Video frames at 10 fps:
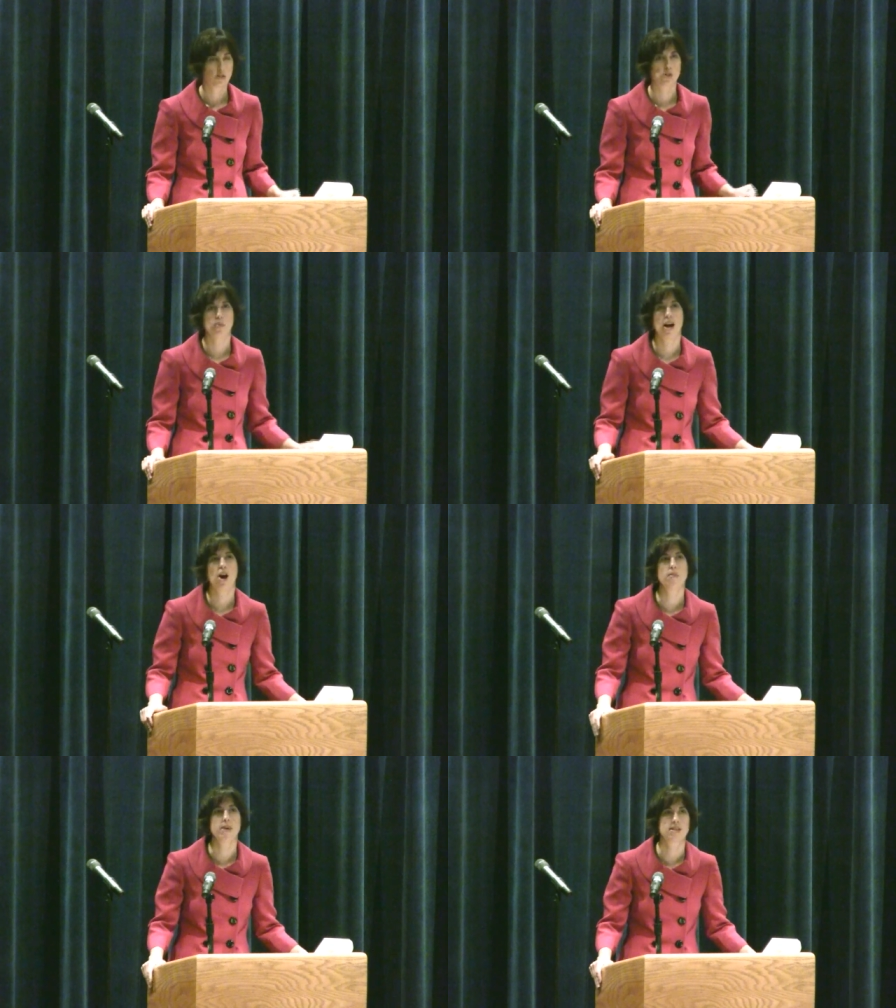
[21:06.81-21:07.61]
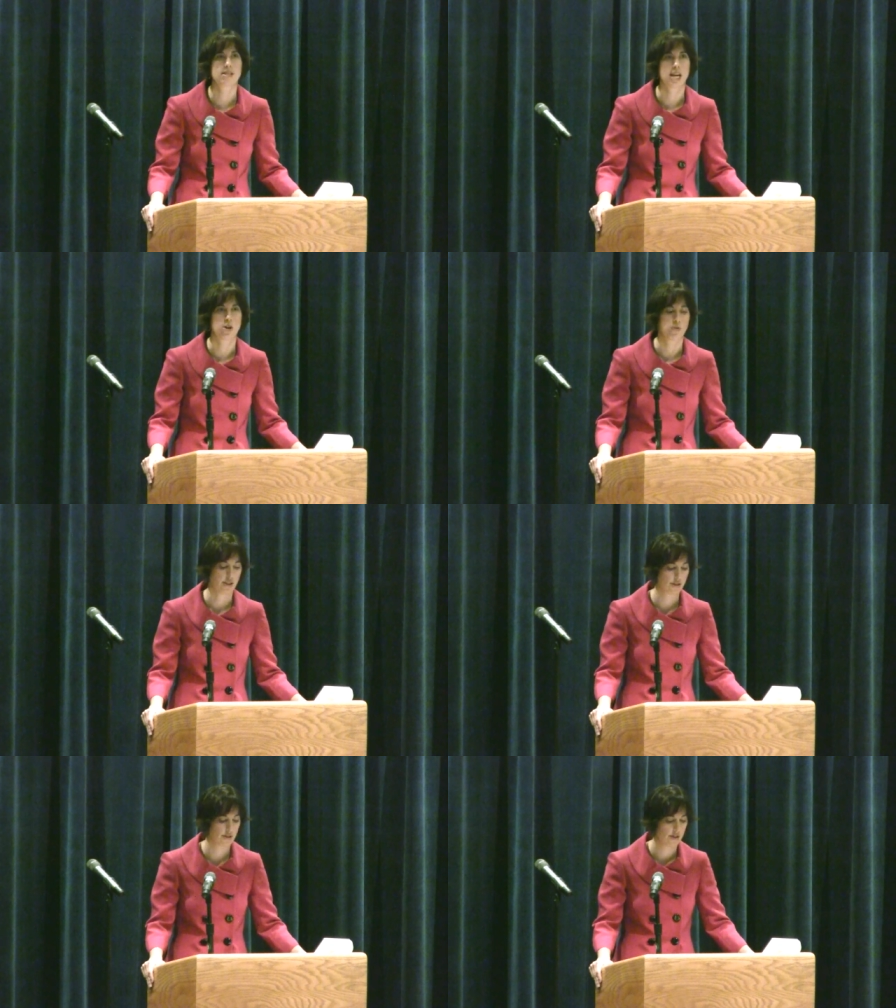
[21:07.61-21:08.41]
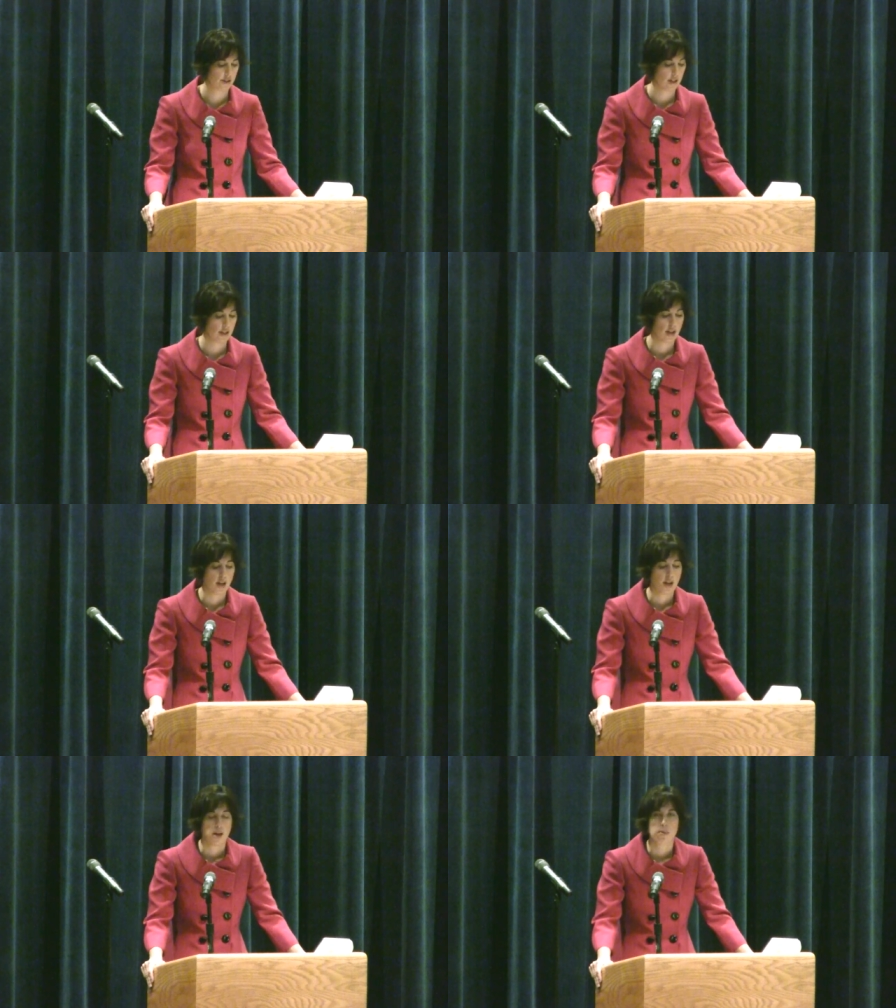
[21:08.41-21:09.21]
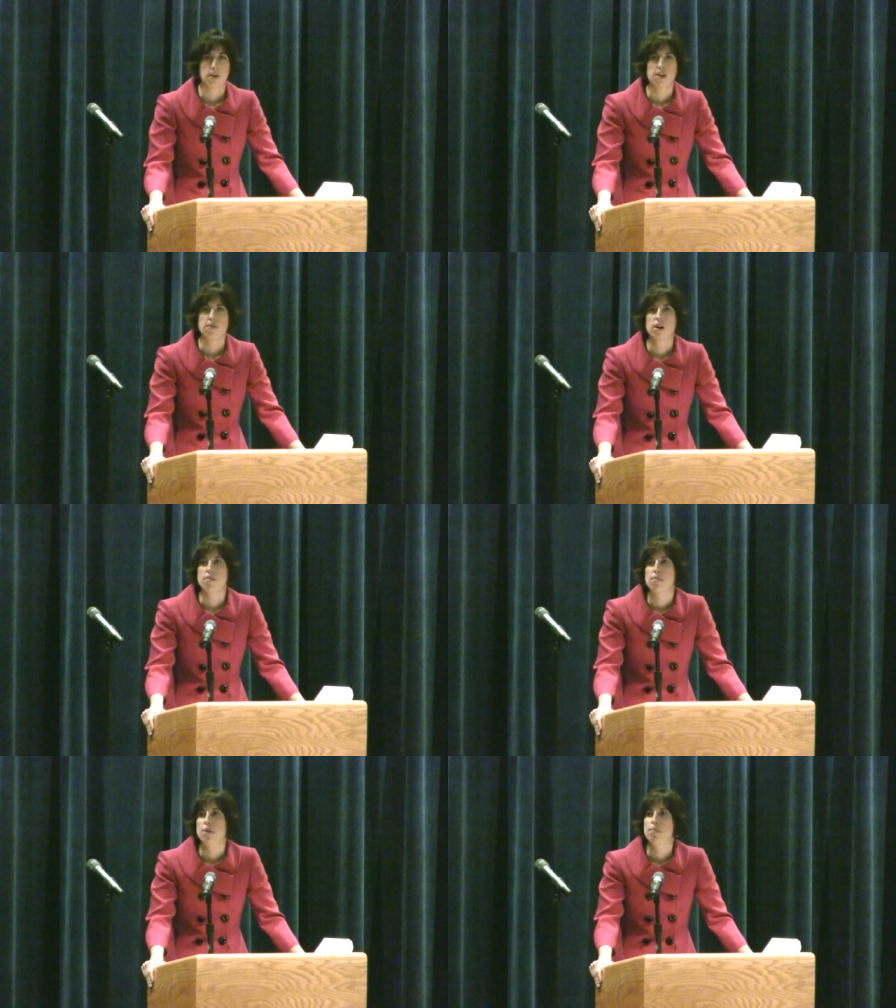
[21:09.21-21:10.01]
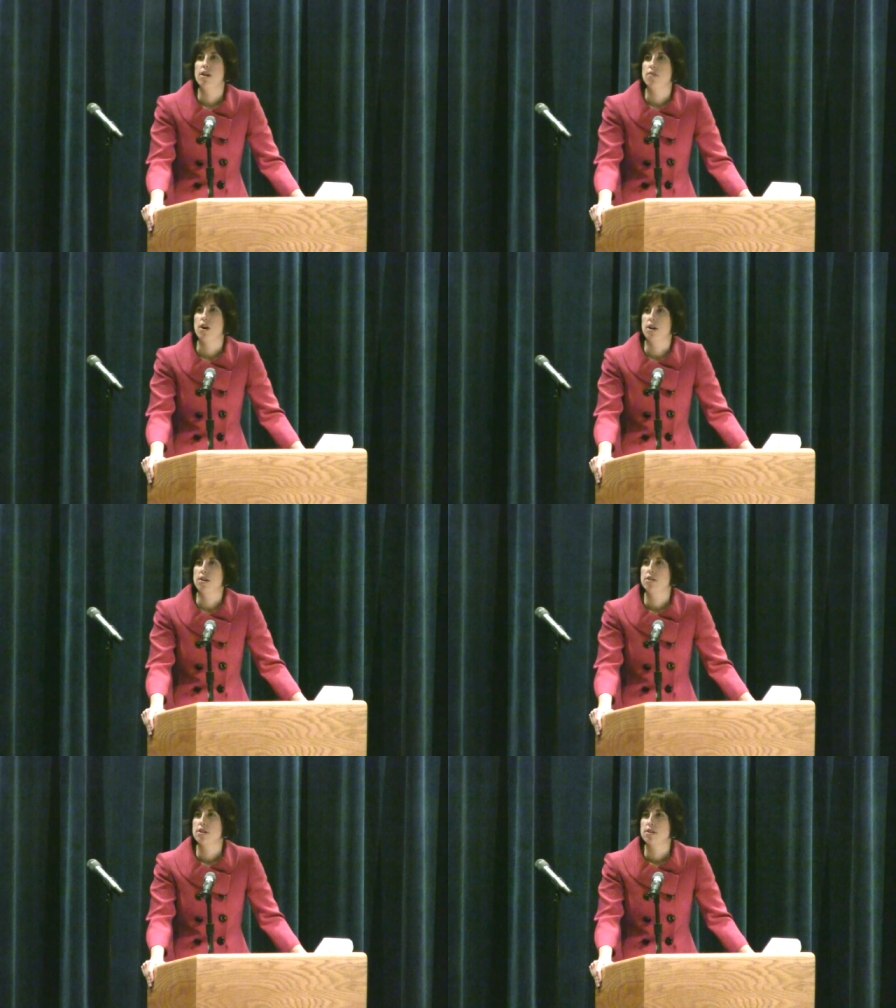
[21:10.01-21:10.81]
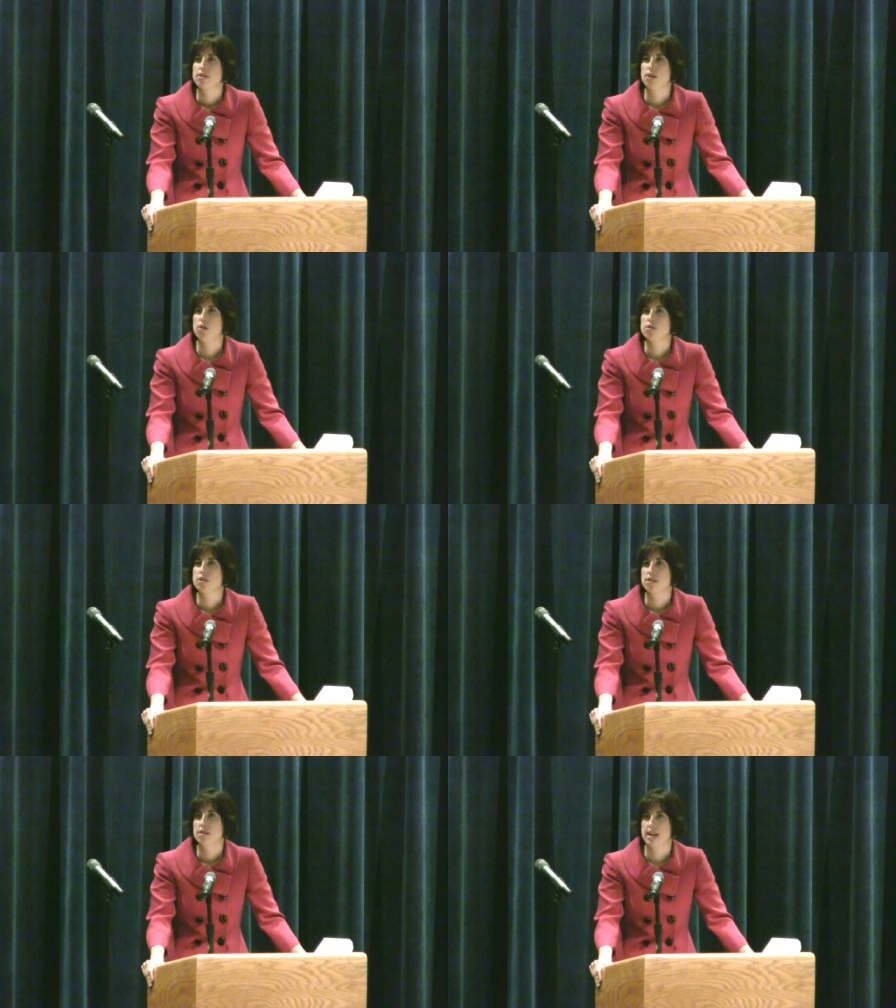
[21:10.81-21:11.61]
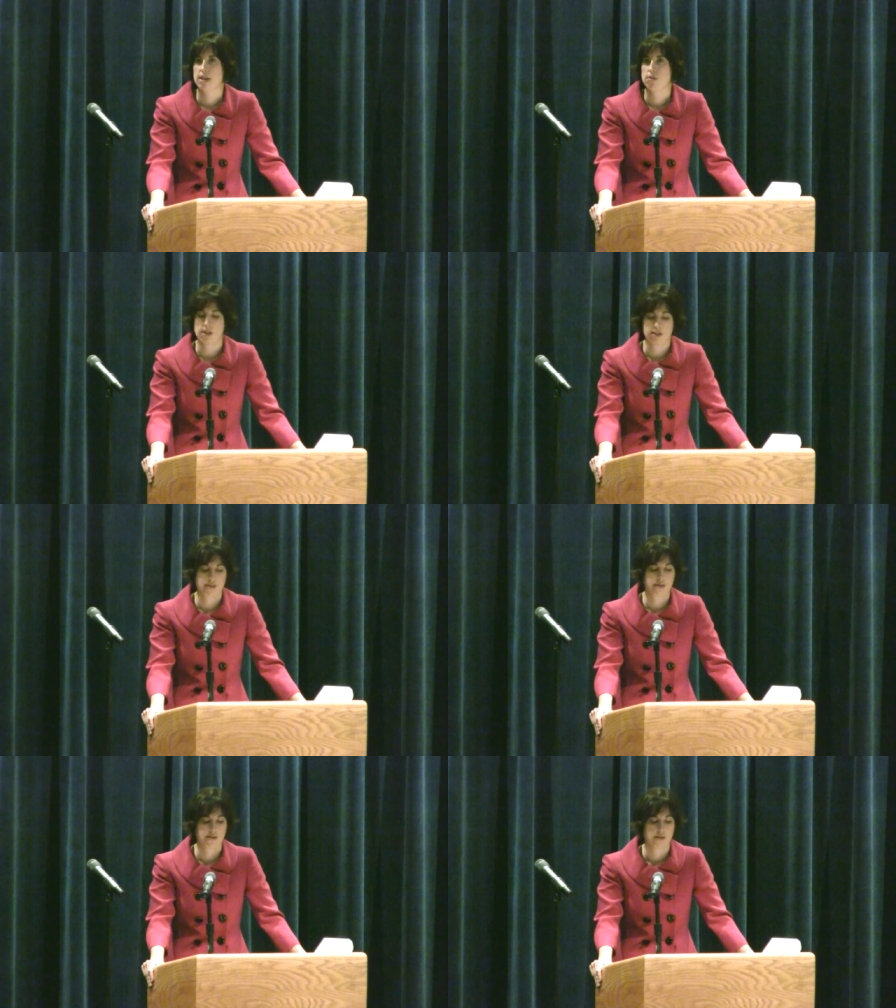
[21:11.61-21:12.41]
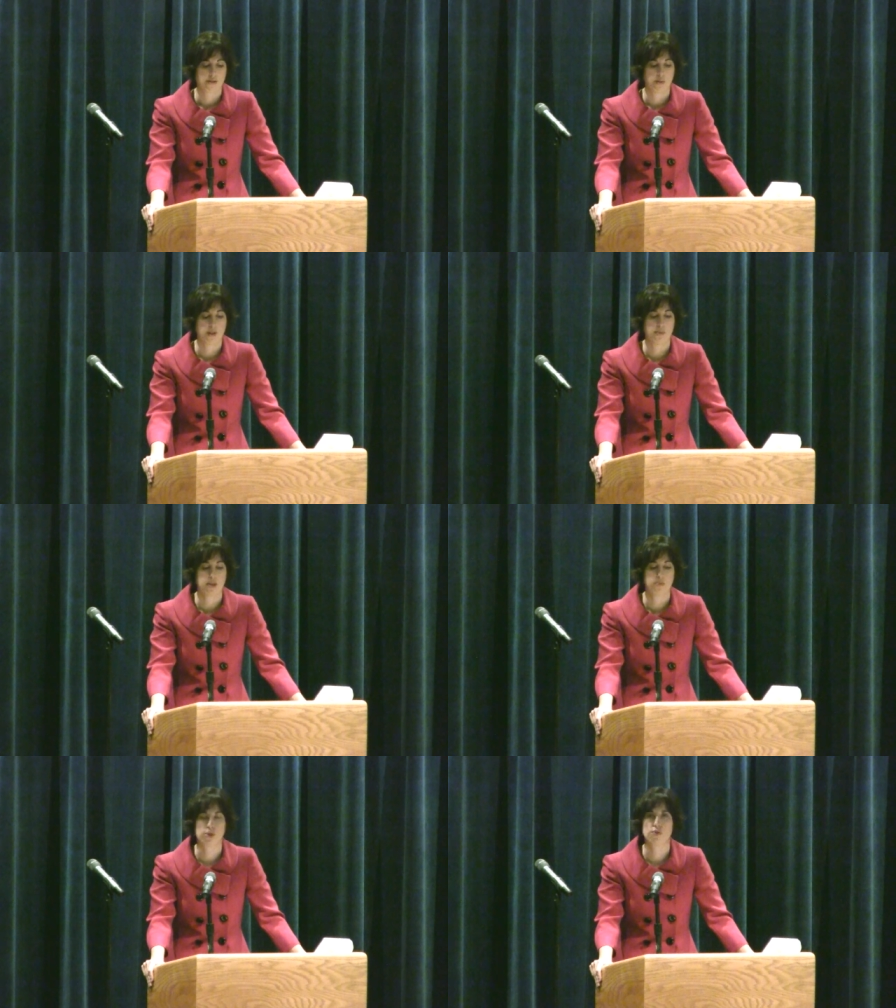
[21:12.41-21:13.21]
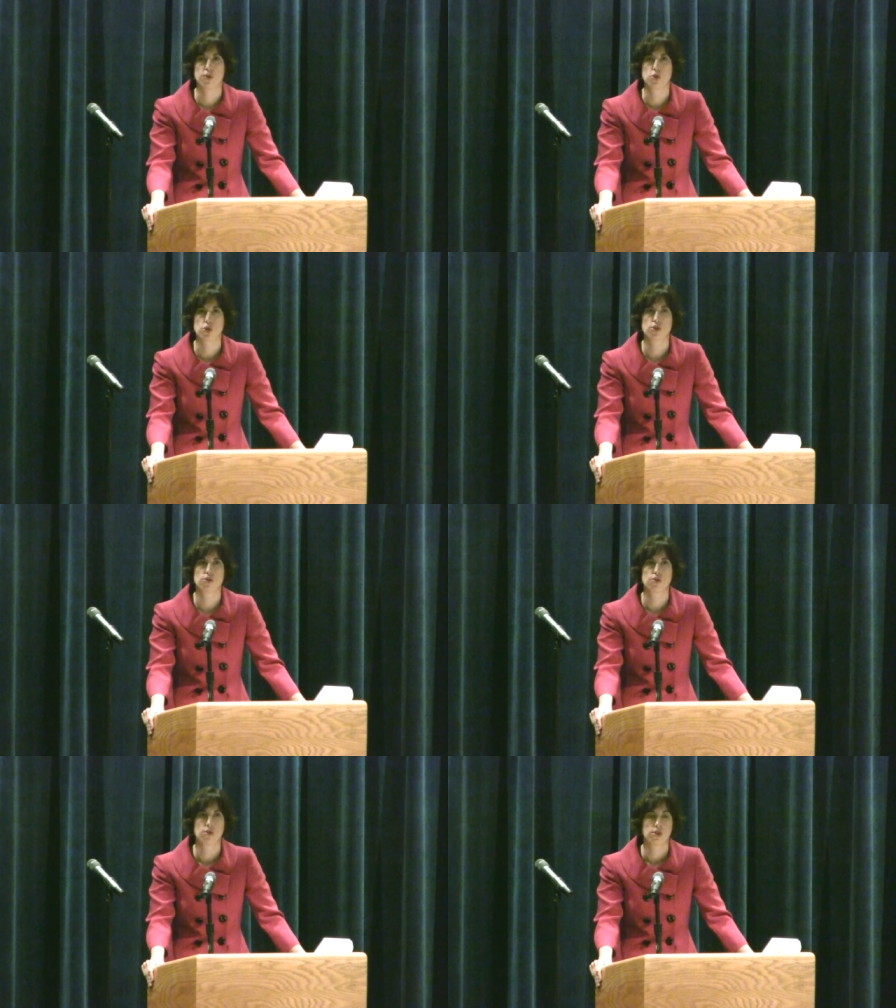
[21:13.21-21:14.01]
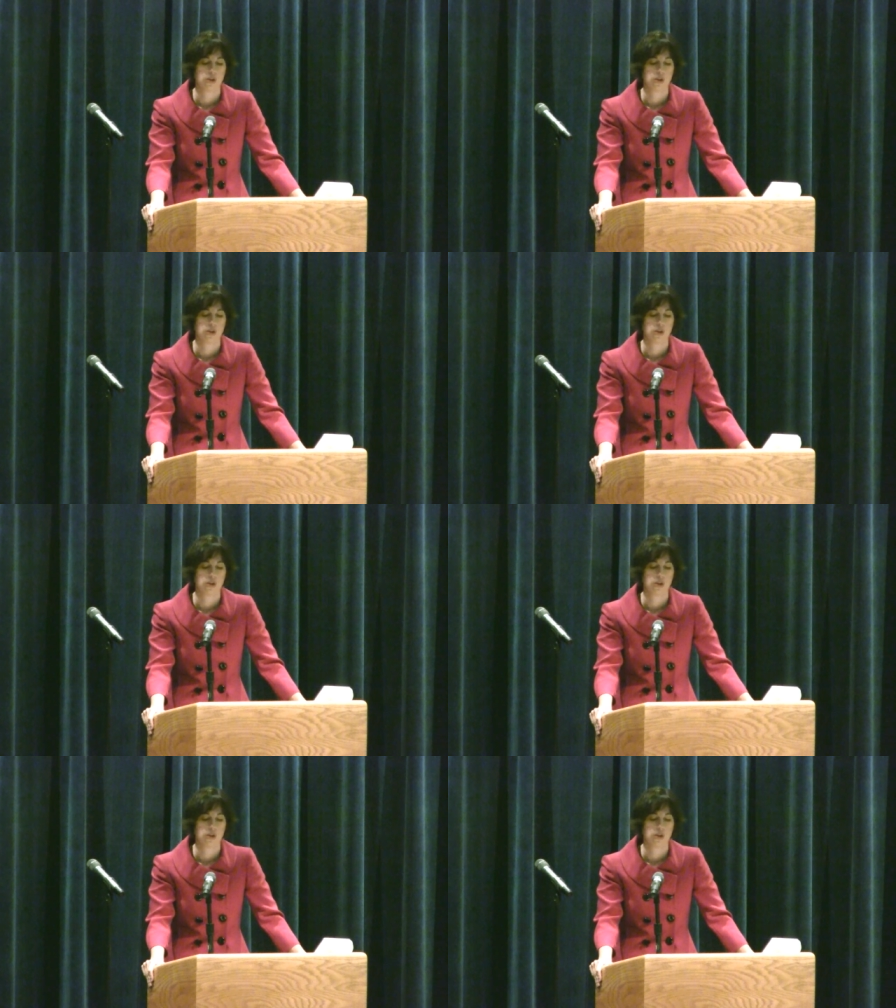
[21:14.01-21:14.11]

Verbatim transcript: So by all means, take risks. But above all, don't take risks with people's futures.